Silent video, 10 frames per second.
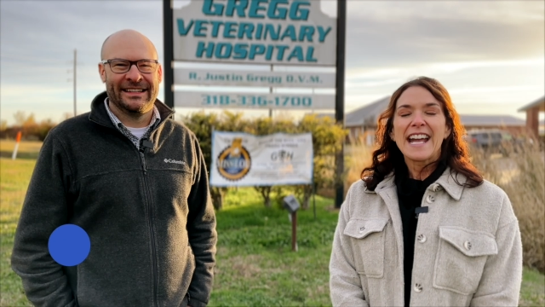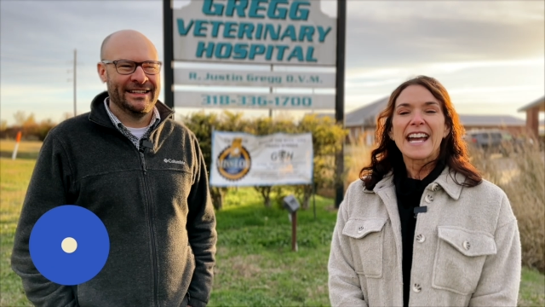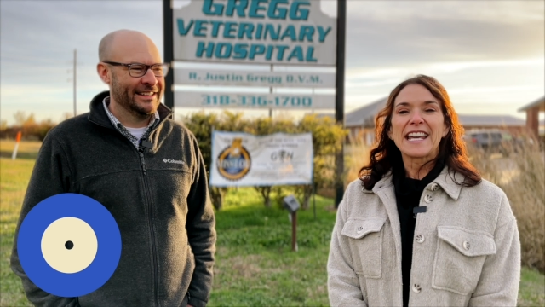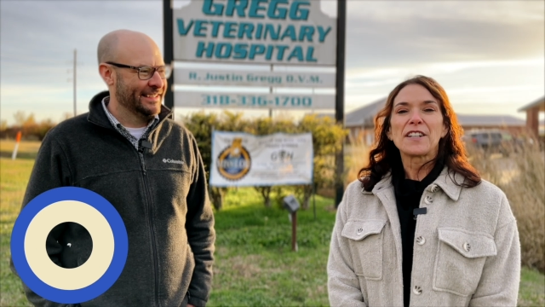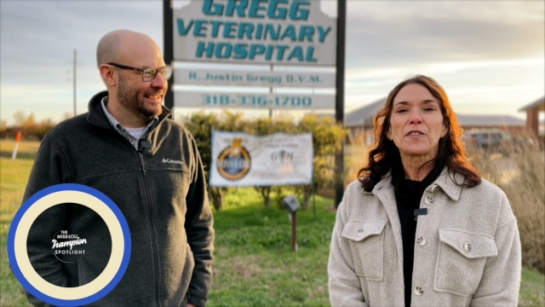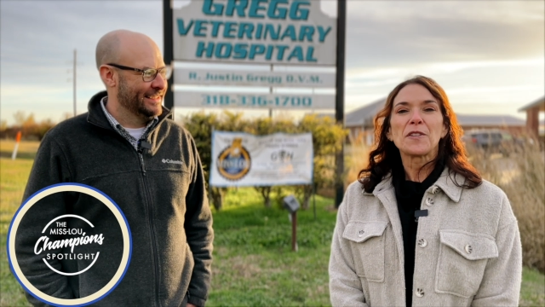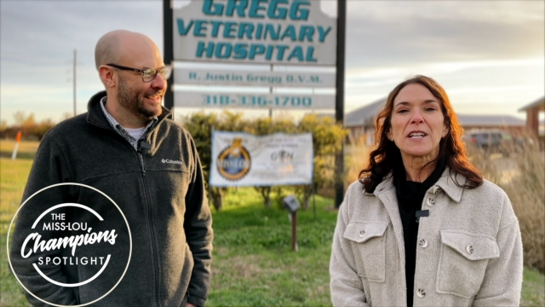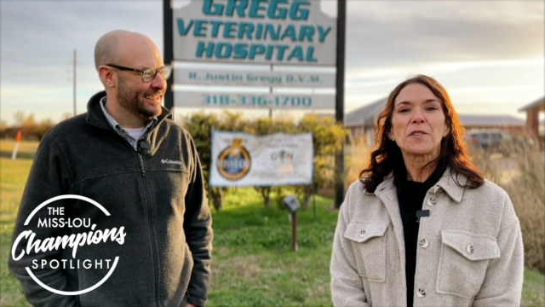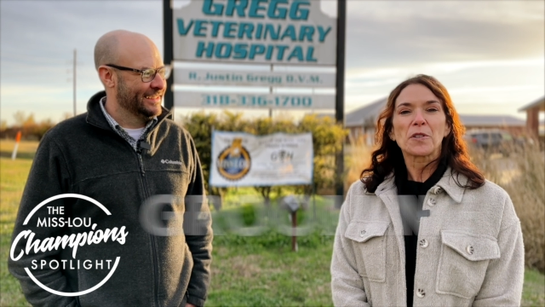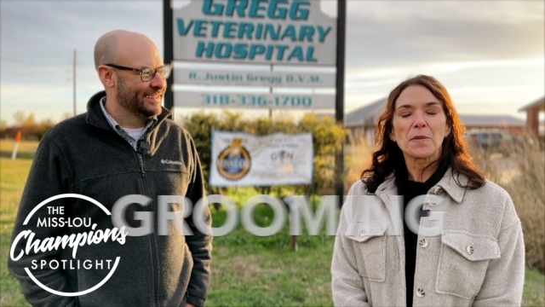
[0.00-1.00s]
Speaker 1: And if you need
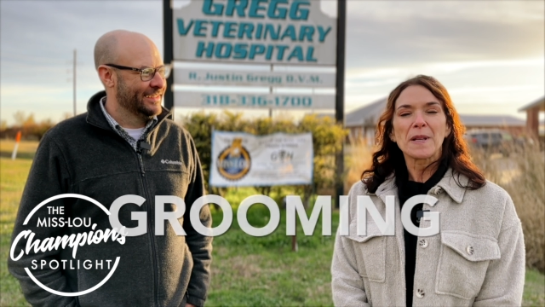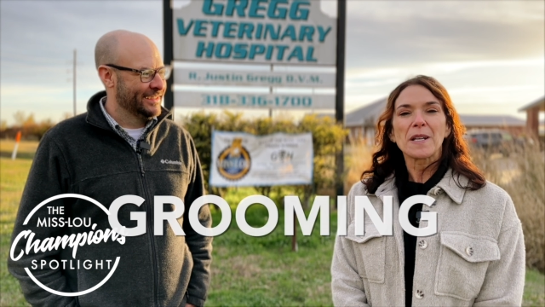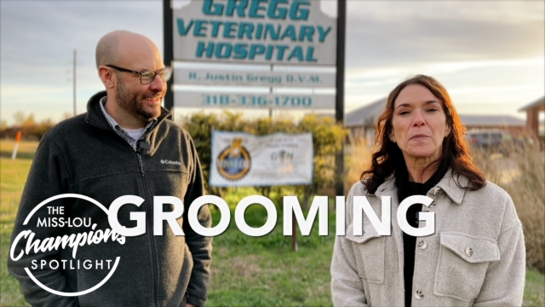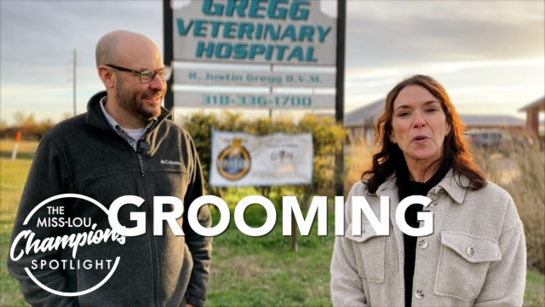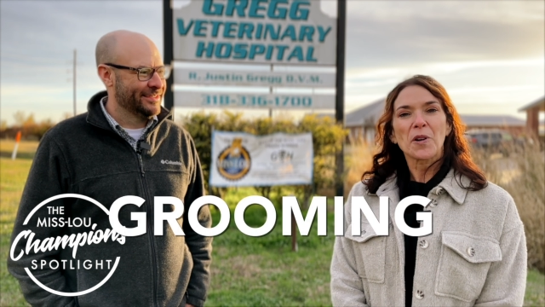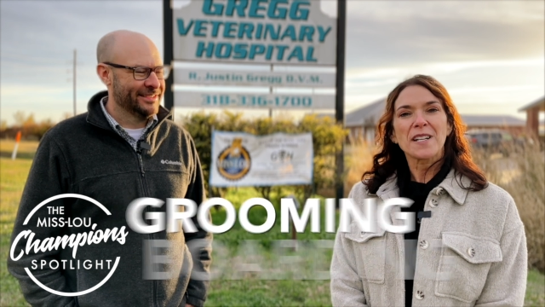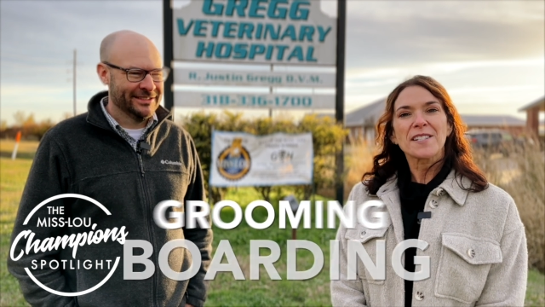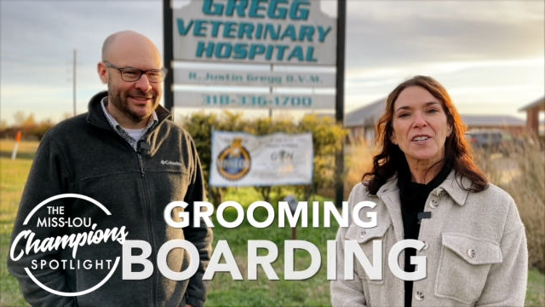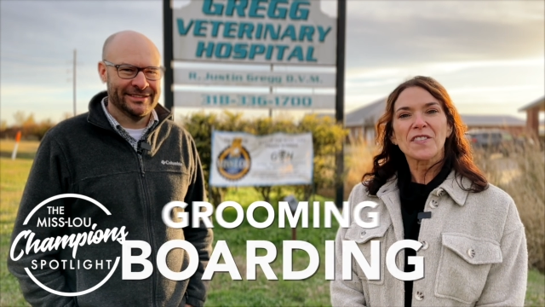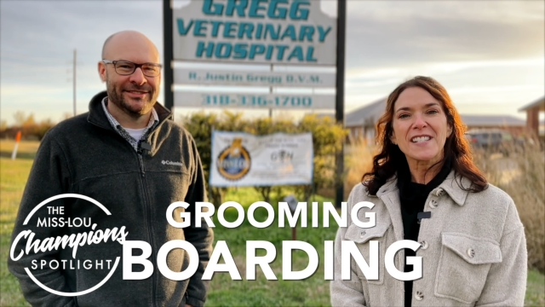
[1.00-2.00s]
grooming and boarding
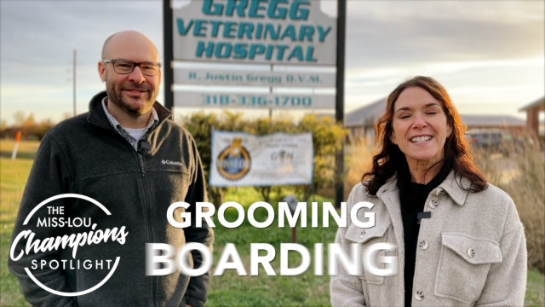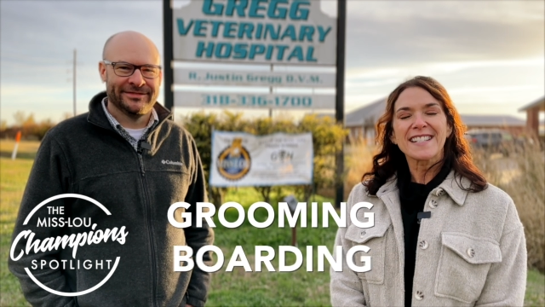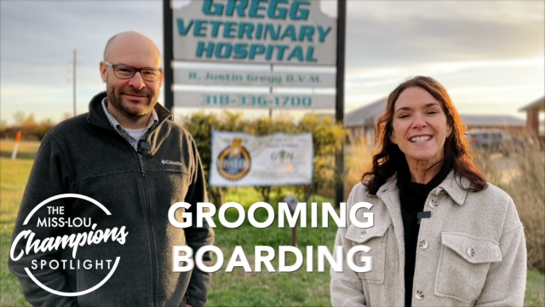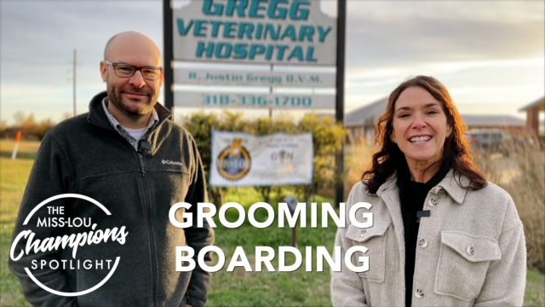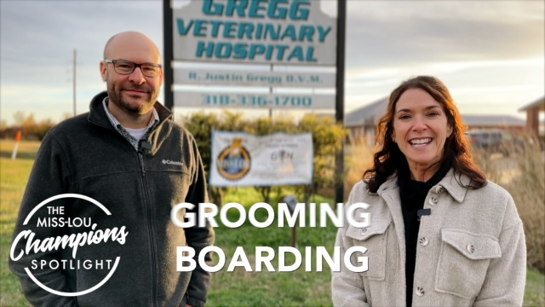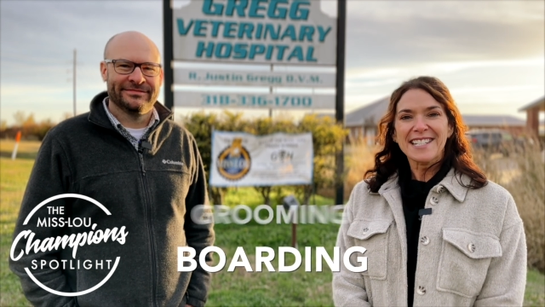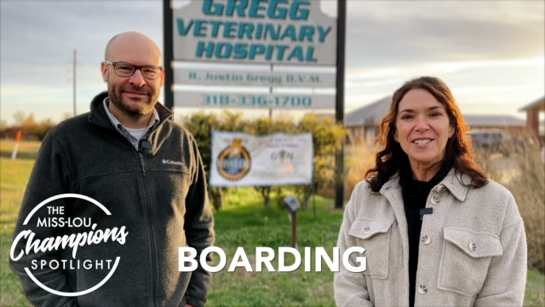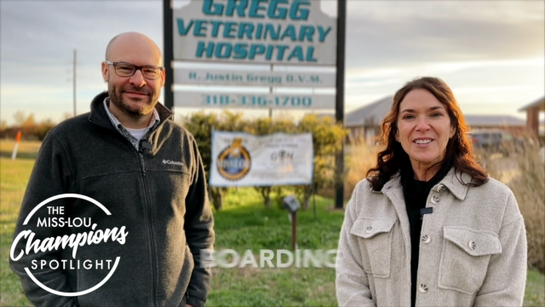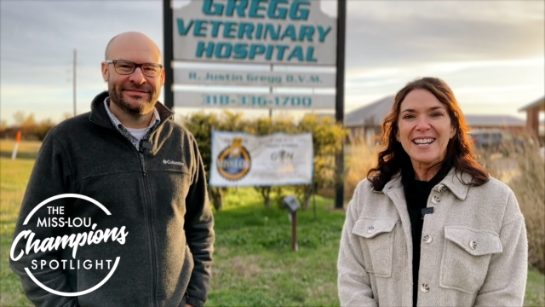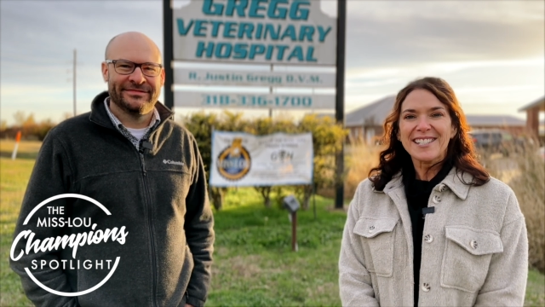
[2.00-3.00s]
services, they do
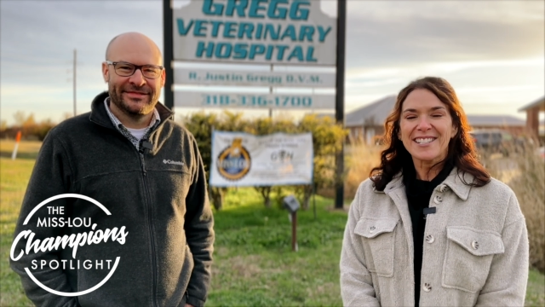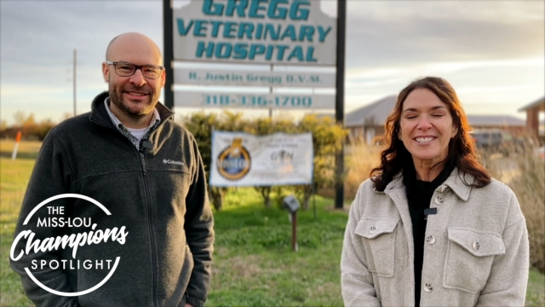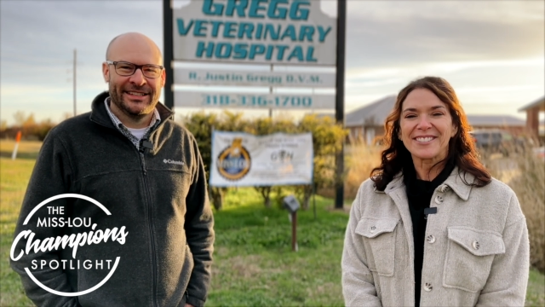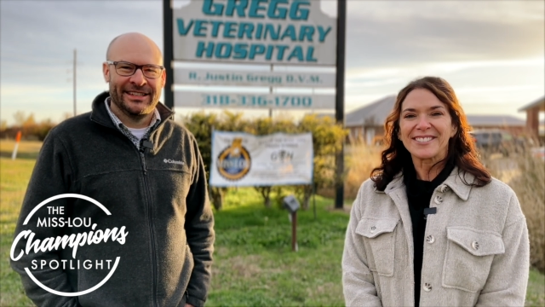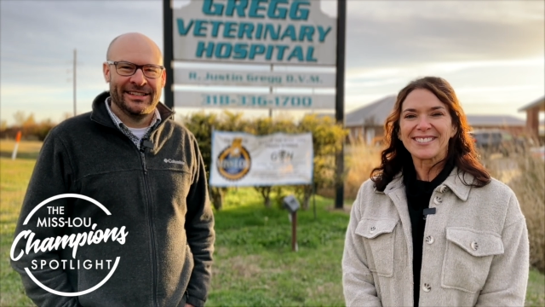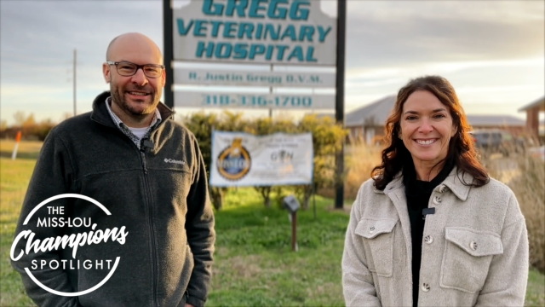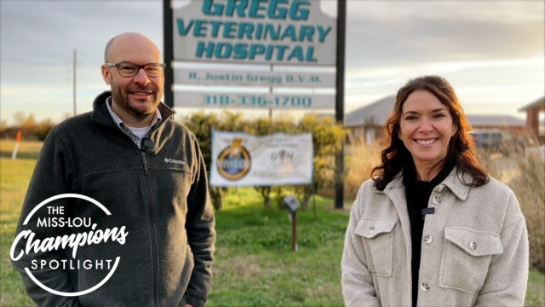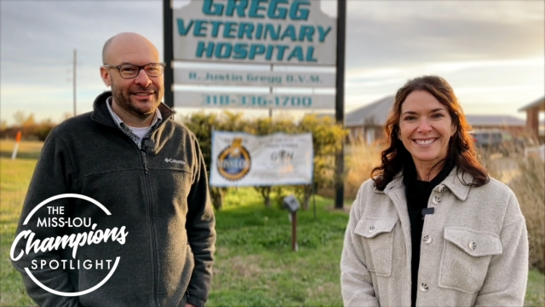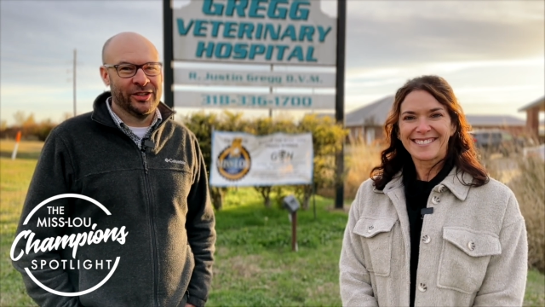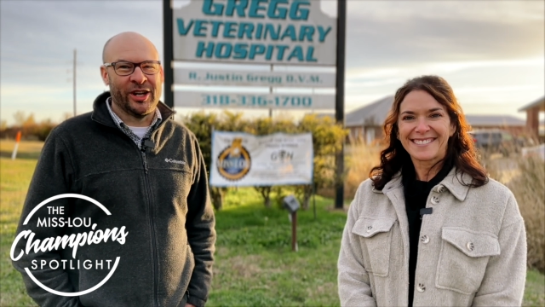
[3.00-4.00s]
that too.
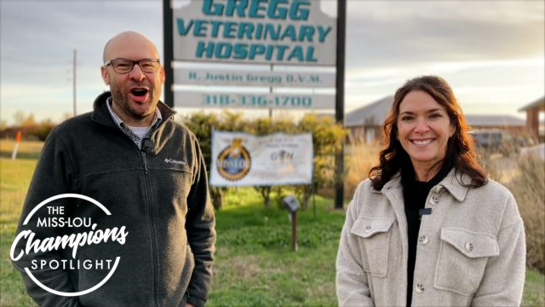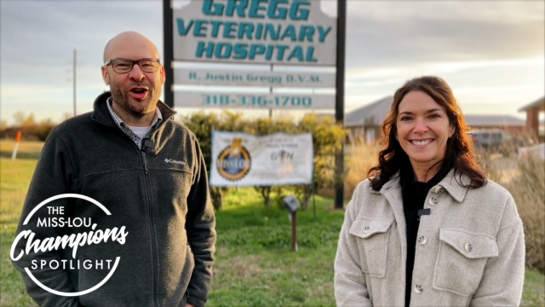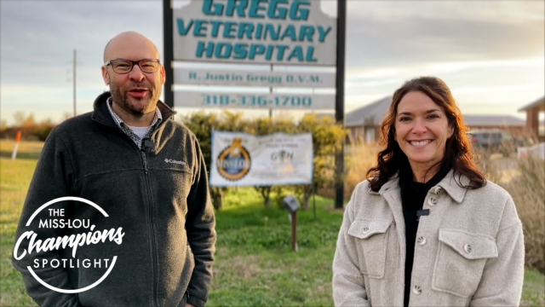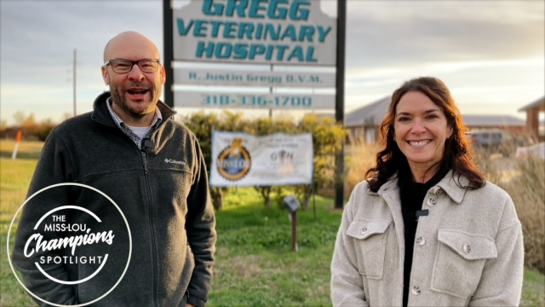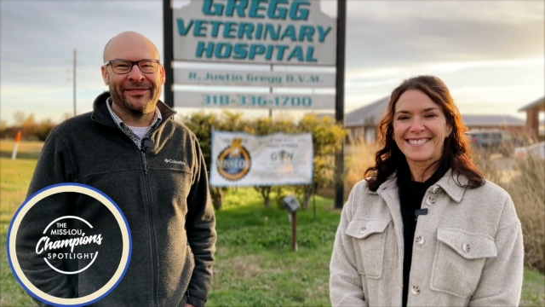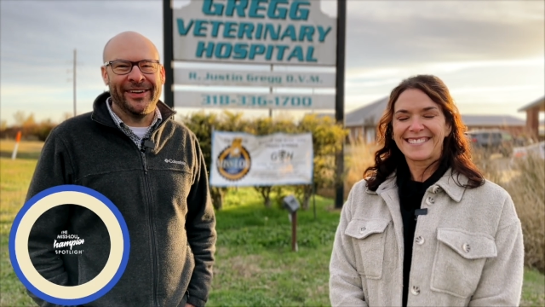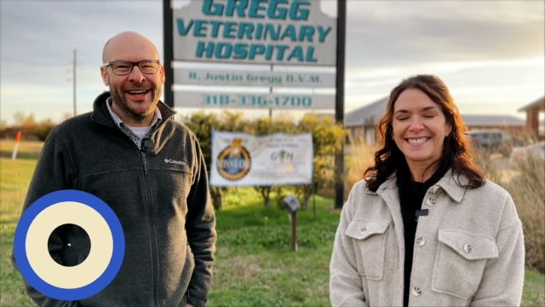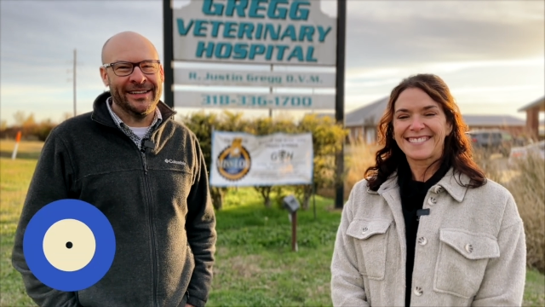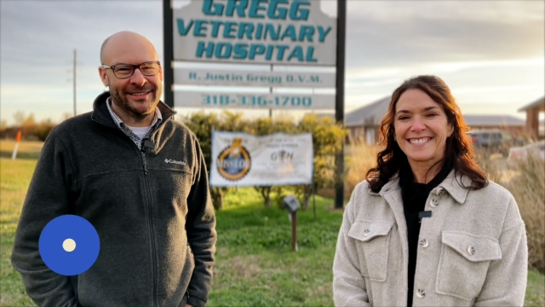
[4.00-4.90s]
Speaker 2: So call Greg Vet